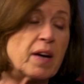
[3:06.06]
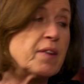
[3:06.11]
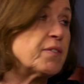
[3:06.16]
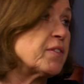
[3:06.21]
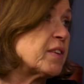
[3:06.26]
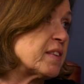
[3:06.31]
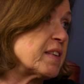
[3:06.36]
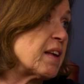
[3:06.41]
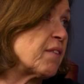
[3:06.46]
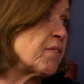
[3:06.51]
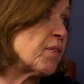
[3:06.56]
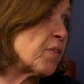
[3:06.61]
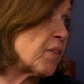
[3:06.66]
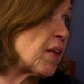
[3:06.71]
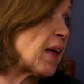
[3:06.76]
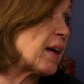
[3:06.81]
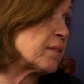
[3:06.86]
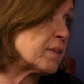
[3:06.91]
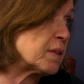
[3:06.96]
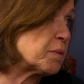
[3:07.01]
of £5,000 to
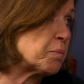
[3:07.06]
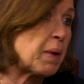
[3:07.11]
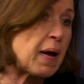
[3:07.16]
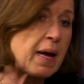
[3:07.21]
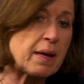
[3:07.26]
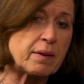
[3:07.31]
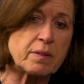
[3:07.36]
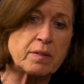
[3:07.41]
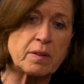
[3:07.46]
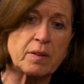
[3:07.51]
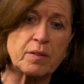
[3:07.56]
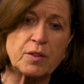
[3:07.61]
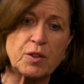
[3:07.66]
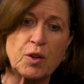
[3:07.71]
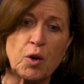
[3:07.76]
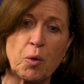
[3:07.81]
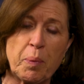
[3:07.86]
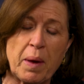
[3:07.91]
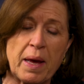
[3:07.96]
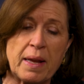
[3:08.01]
£7,000 at the
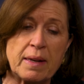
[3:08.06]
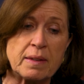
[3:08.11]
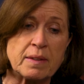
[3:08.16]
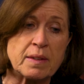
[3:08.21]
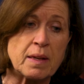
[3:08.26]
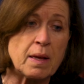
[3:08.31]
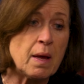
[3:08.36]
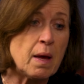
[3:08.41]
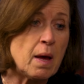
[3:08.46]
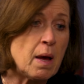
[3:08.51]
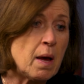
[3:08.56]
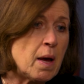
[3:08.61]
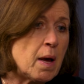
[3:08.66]
top end.